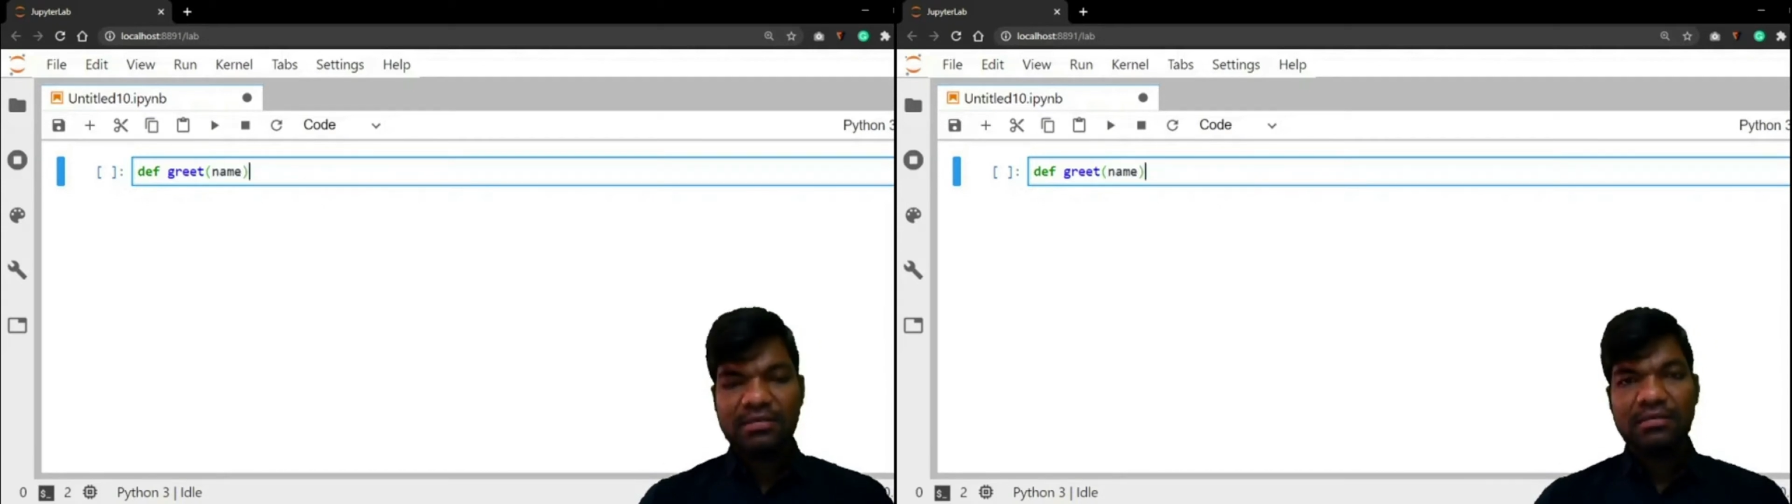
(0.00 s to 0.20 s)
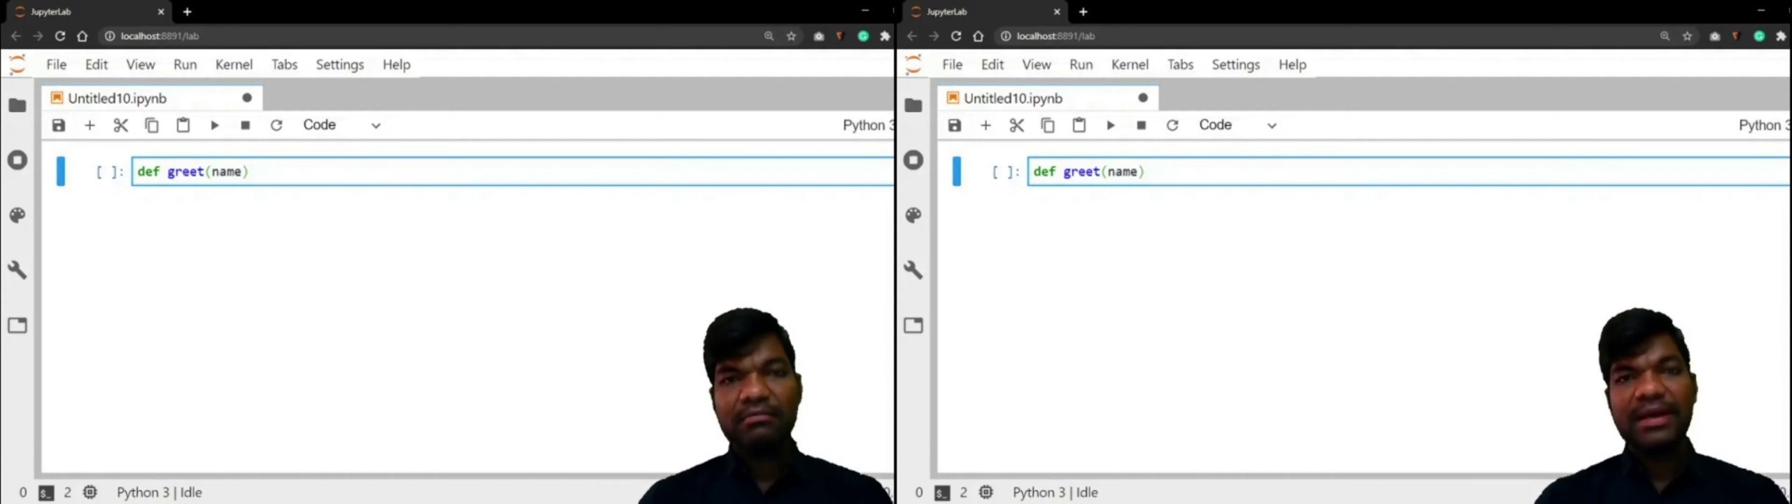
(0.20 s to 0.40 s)

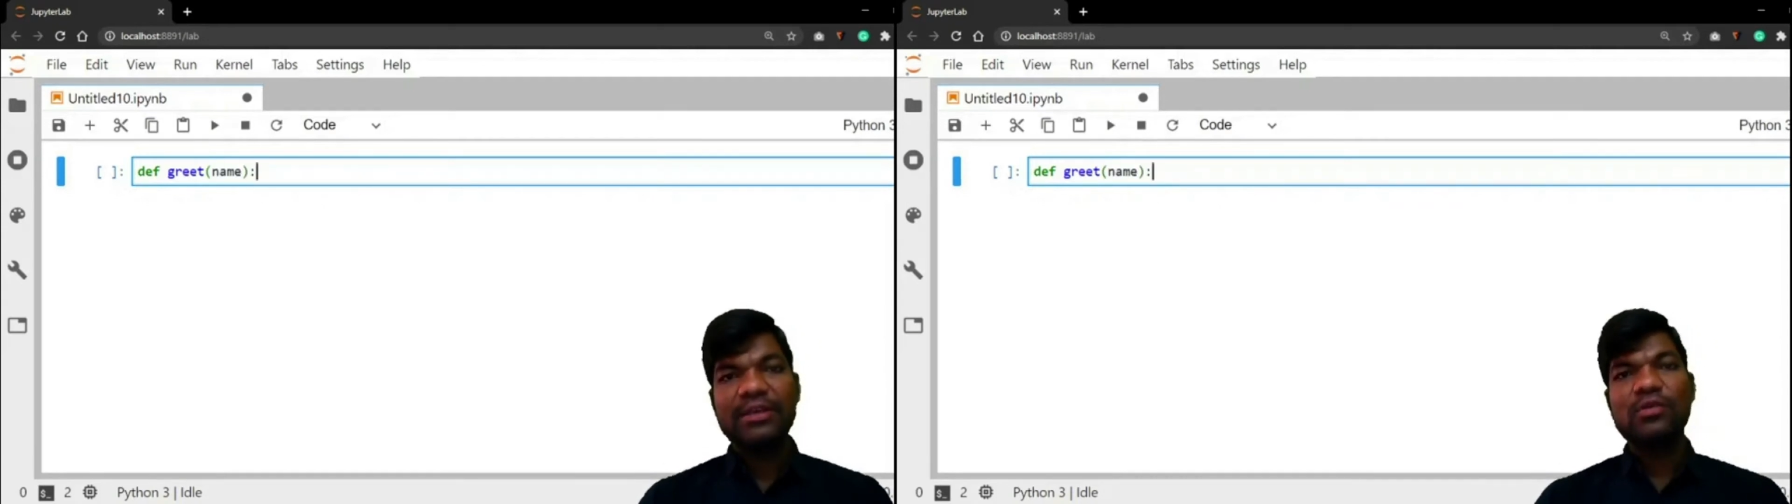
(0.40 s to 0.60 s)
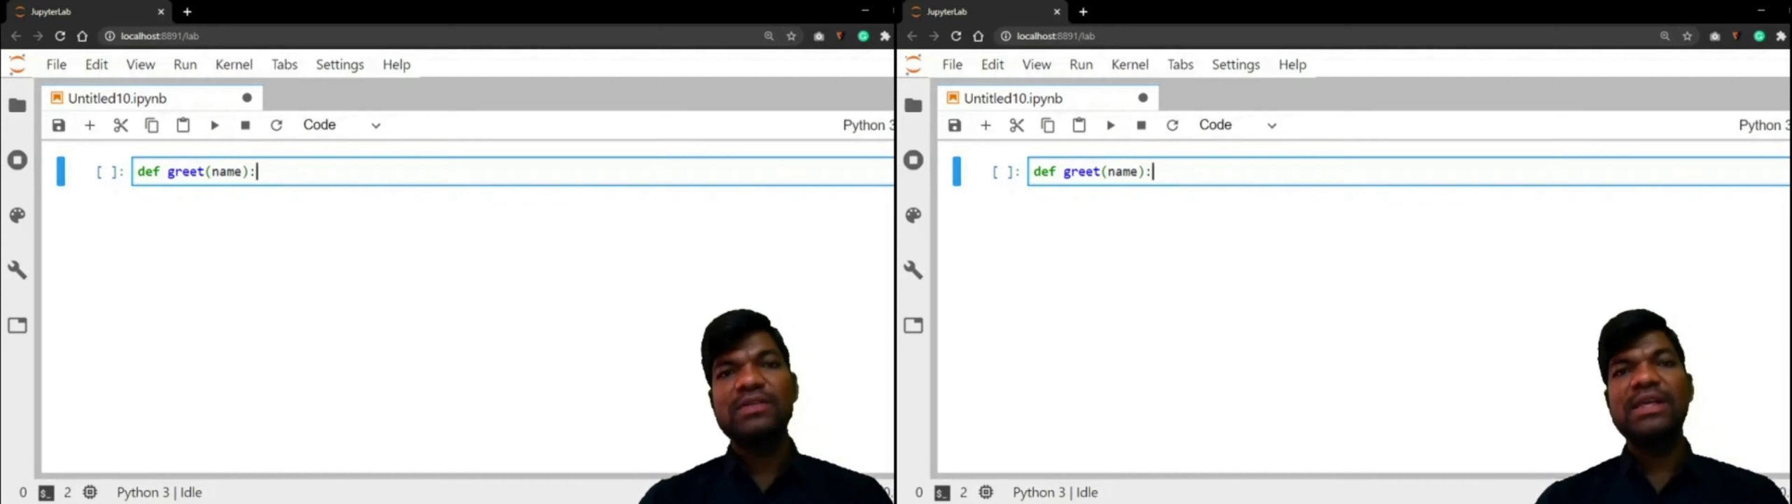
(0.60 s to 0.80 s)
By
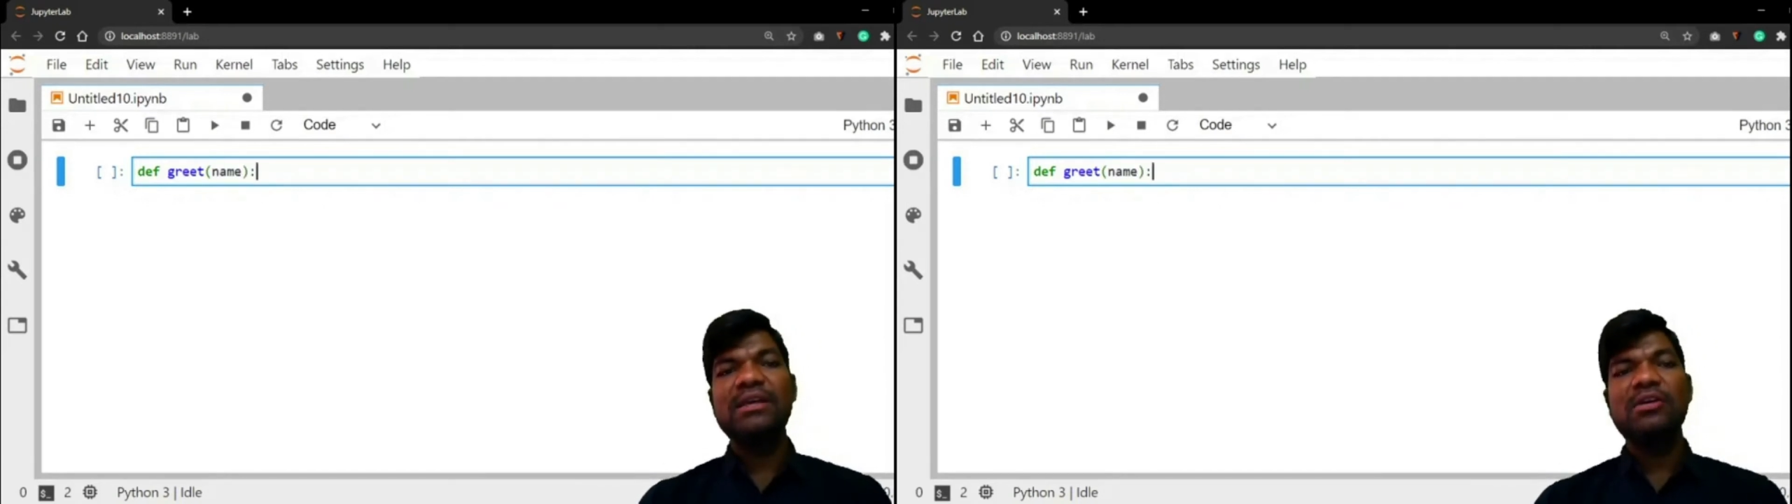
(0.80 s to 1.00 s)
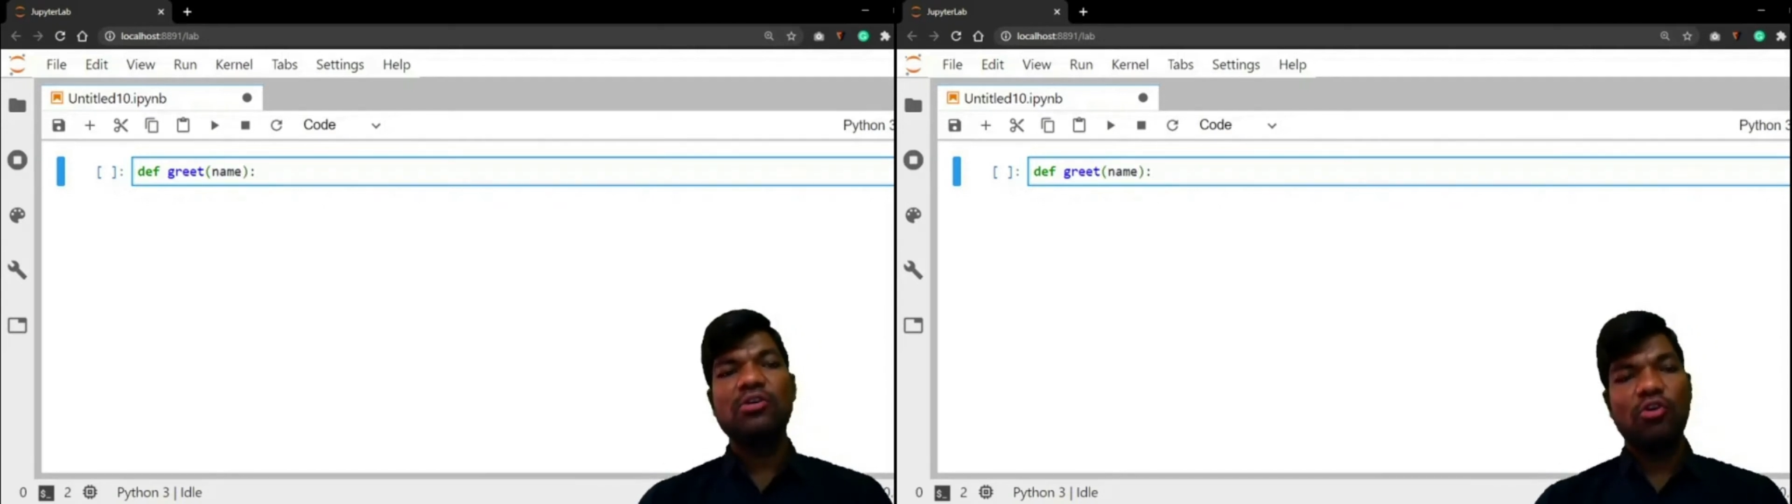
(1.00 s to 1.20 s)
using